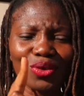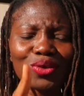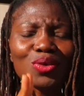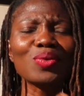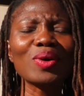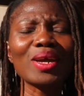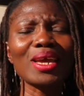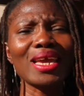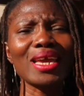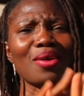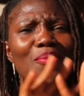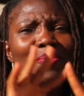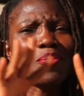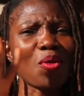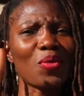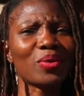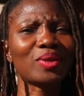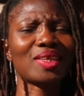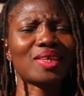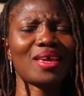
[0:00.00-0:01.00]
two
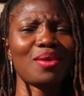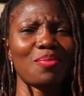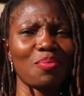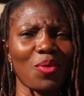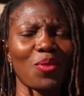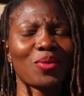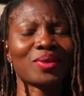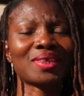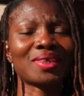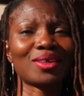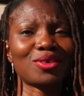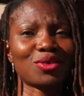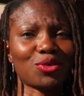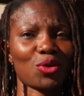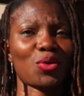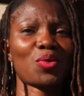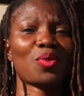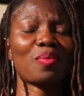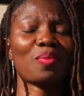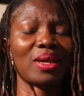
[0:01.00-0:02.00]
most important
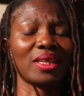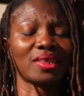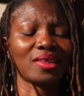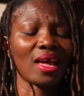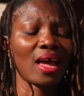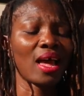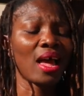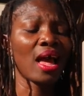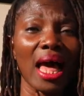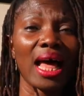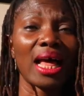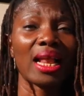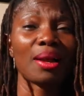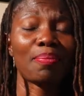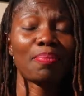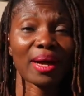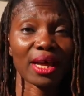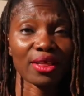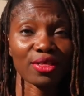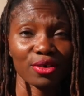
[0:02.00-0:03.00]
document, El
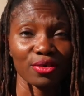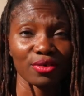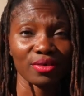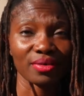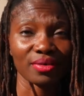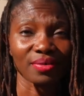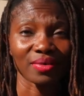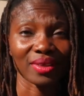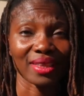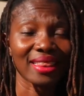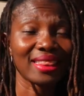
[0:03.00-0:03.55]
Padron,